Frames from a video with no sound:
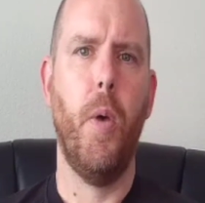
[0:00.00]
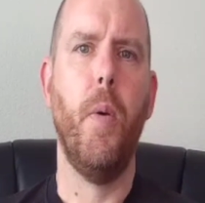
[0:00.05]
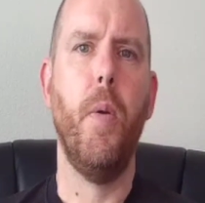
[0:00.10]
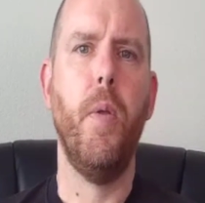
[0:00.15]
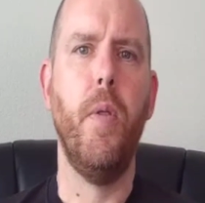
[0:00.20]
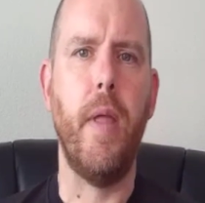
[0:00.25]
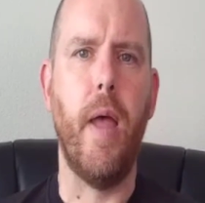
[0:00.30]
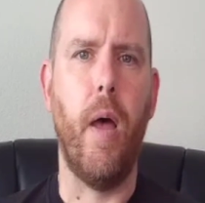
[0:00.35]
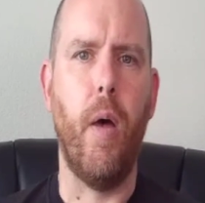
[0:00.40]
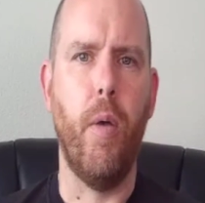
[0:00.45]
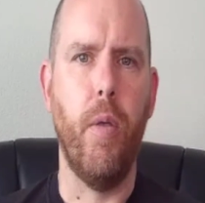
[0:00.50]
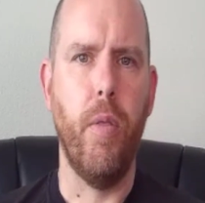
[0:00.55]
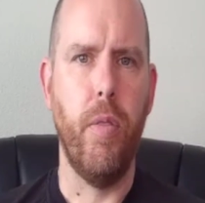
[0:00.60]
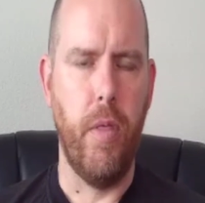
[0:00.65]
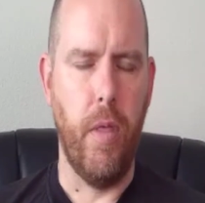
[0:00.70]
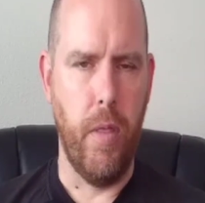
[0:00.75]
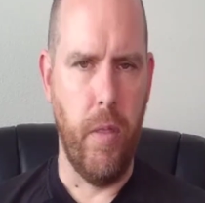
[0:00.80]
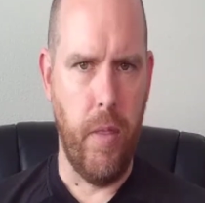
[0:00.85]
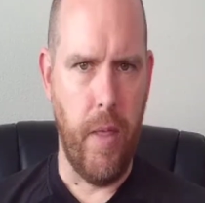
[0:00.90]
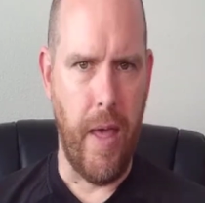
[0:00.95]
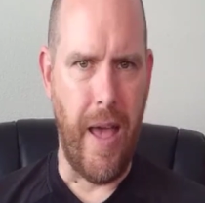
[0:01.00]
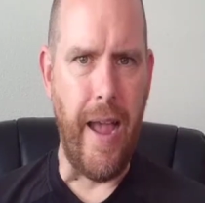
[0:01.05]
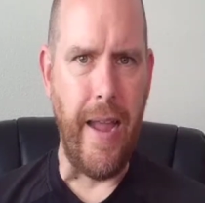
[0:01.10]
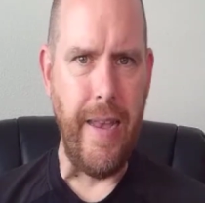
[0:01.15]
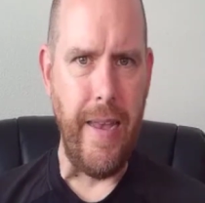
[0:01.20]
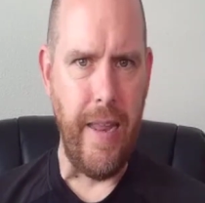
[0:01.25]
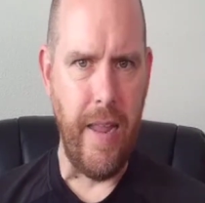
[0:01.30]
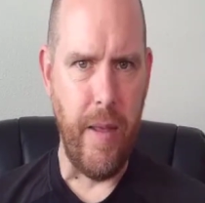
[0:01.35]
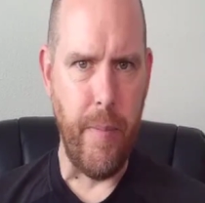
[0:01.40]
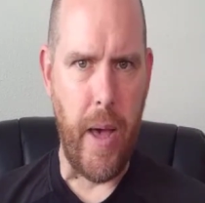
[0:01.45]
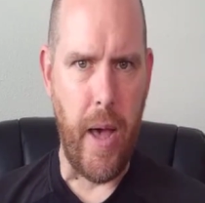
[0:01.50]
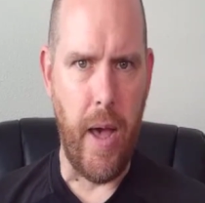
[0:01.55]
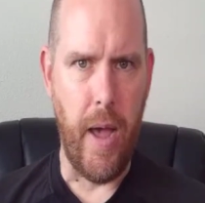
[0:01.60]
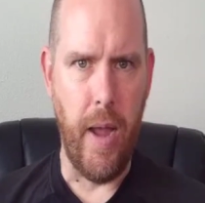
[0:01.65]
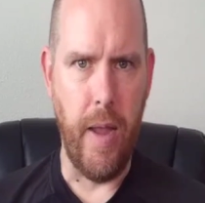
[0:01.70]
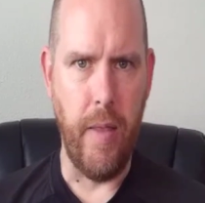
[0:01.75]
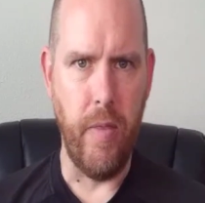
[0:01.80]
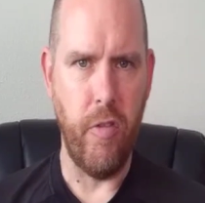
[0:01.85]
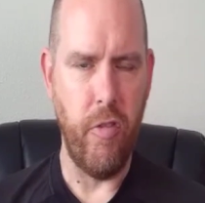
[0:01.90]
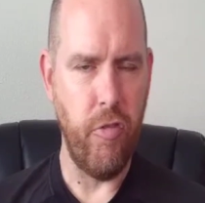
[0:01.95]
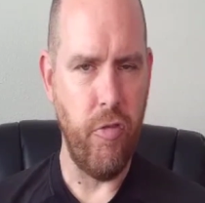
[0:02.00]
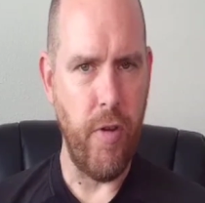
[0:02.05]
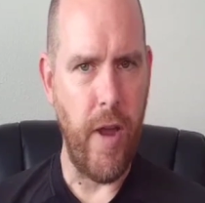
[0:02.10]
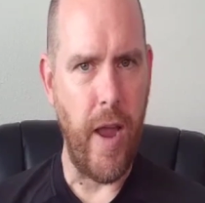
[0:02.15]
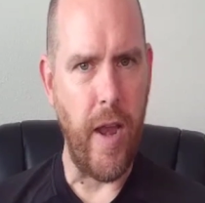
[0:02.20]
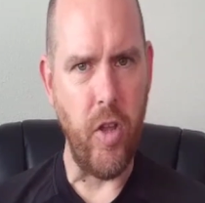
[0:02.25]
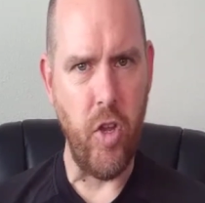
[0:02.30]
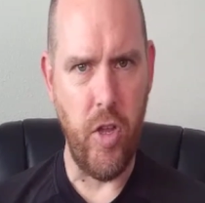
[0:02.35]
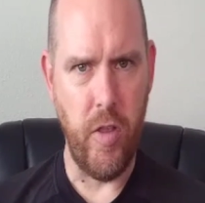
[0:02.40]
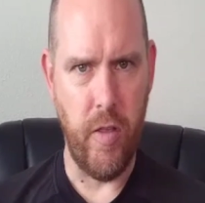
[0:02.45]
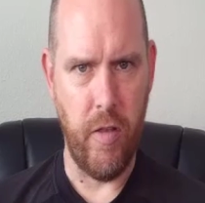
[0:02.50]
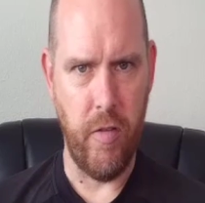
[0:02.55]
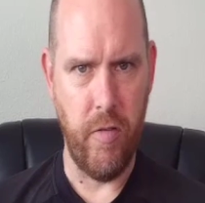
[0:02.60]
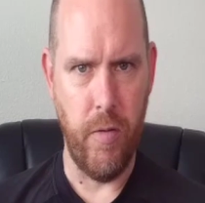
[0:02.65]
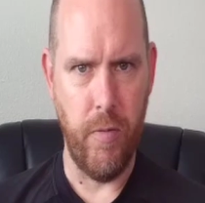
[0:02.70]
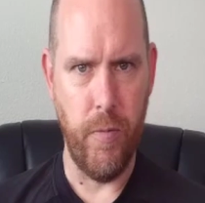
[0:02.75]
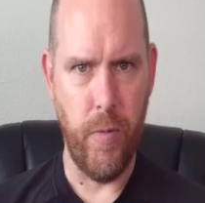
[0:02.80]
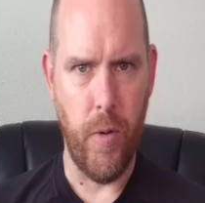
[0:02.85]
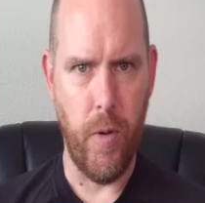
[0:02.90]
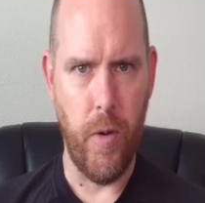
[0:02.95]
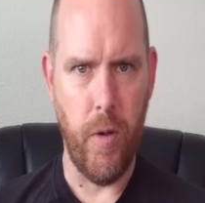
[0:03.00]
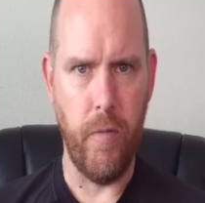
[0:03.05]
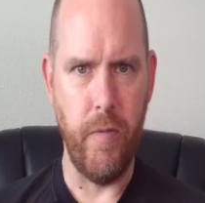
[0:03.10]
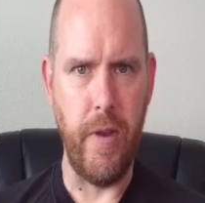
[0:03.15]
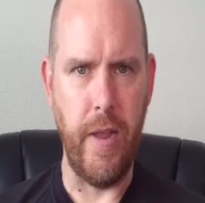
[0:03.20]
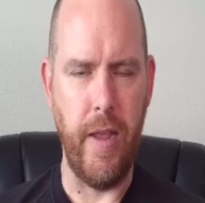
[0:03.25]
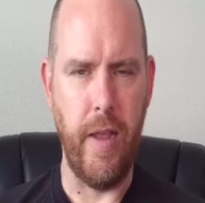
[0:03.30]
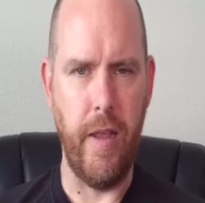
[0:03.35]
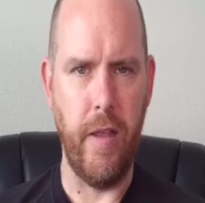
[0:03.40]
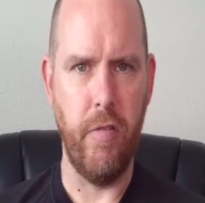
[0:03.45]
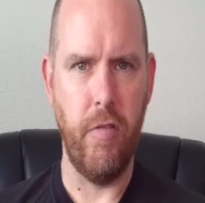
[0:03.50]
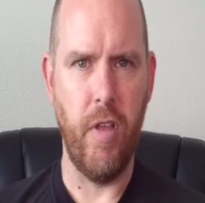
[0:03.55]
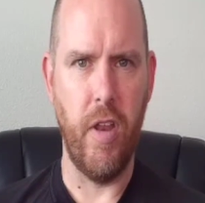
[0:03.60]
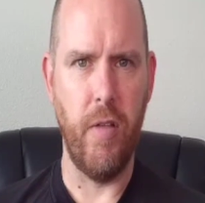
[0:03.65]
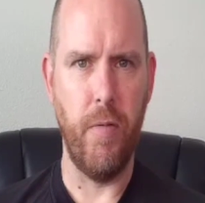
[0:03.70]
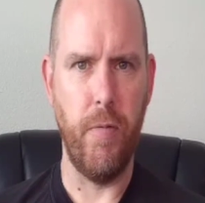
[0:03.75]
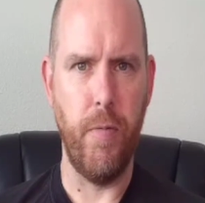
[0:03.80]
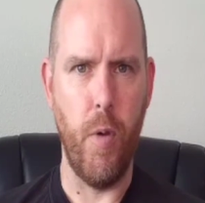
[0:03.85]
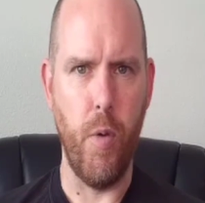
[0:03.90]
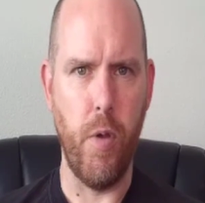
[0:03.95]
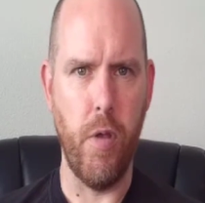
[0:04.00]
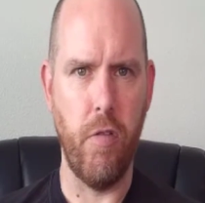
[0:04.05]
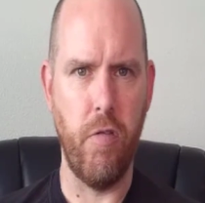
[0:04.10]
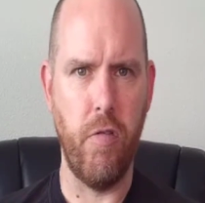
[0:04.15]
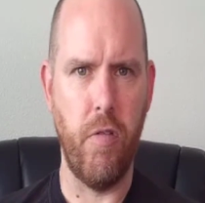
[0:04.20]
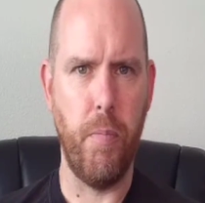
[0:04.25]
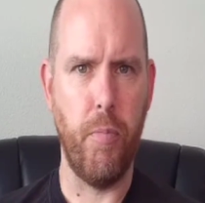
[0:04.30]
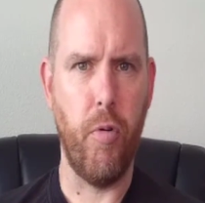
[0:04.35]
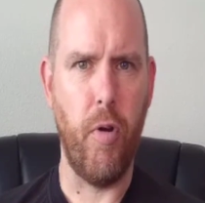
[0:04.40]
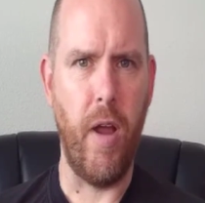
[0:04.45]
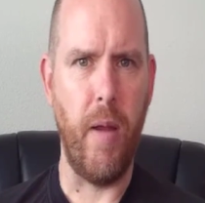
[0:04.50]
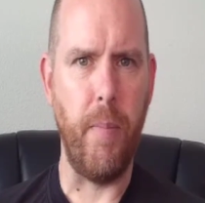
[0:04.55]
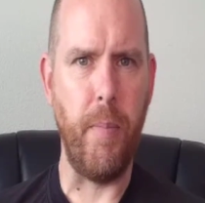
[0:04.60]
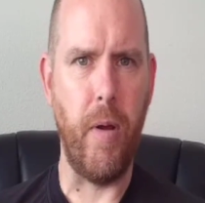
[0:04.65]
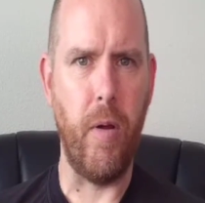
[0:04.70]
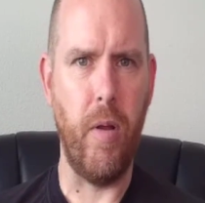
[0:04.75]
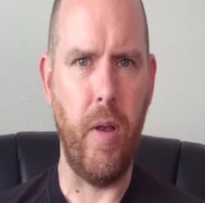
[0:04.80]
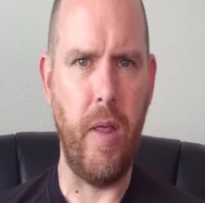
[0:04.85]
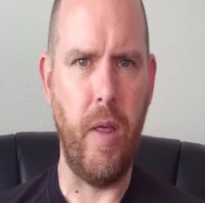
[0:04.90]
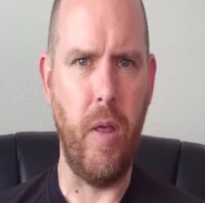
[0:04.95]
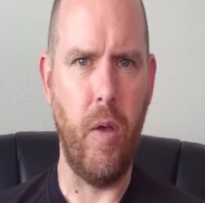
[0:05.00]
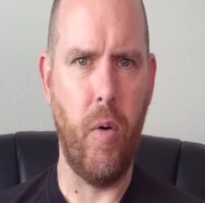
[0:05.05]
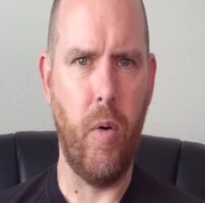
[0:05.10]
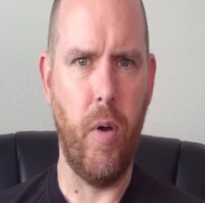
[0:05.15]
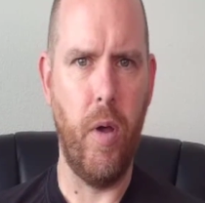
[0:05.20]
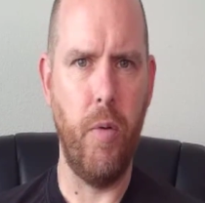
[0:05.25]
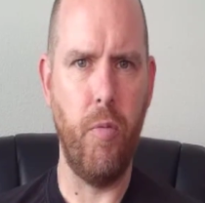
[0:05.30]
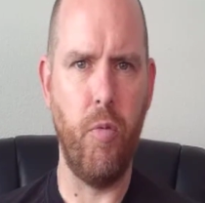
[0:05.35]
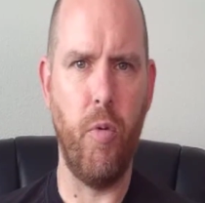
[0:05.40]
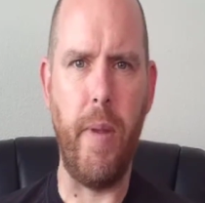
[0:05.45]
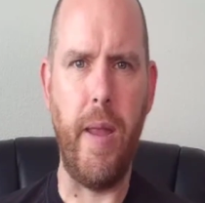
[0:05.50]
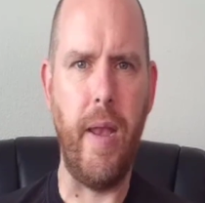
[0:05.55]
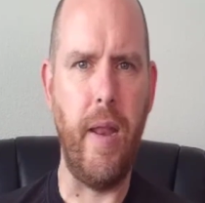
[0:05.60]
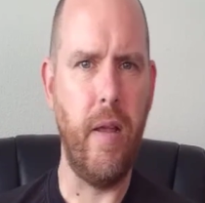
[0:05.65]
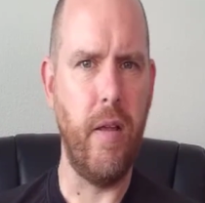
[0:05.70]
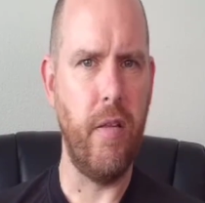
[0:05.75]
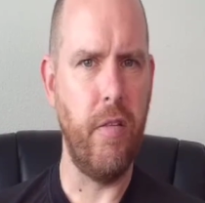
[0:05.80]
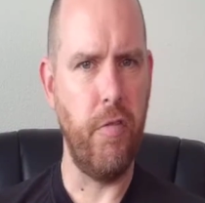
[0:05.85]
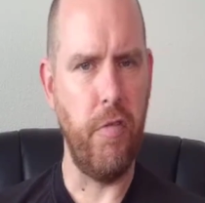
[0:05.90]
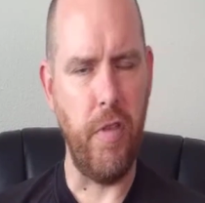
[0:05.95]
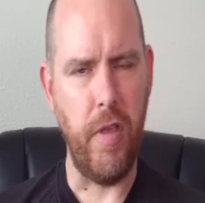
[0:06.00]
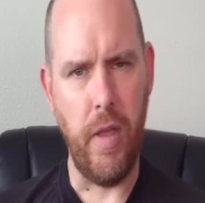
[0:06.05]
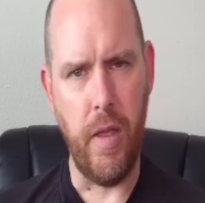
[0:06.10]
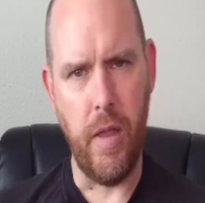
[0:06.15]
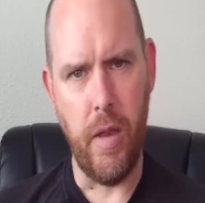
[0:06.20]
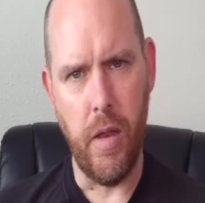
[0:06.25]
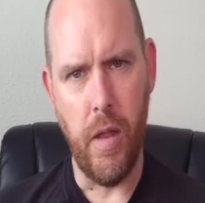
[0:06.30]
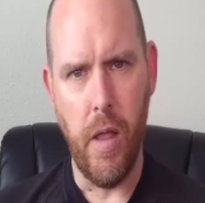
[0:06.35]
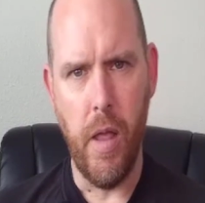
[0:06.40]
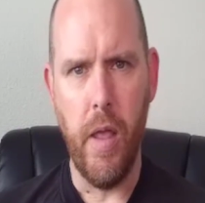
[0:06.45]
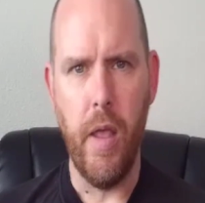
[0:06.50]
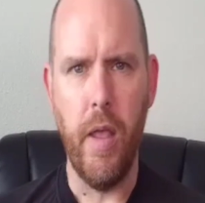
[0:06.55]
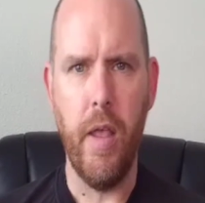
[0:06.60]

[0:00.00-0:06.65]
Now, the idea behind the strategy that's involved is going to focus primarily on remaining unseen.